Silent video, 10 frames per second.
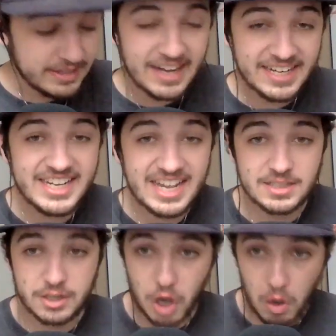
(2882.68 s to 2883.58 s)
that he
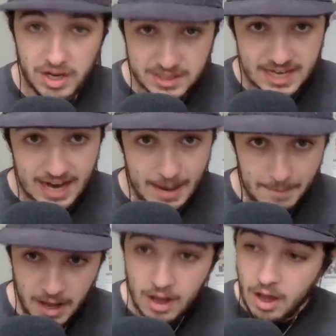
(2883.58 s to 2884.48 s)
gets to go on
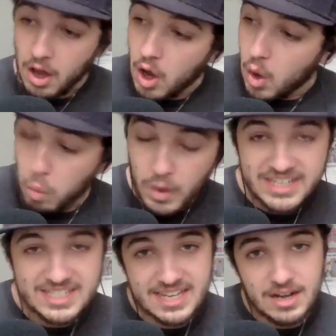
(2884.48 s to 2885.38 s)
top,
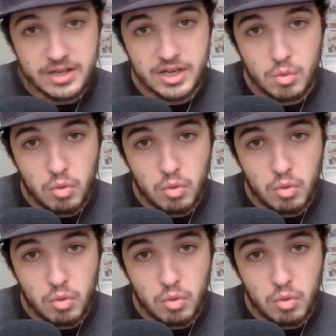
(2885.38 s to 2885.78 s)
win a Selke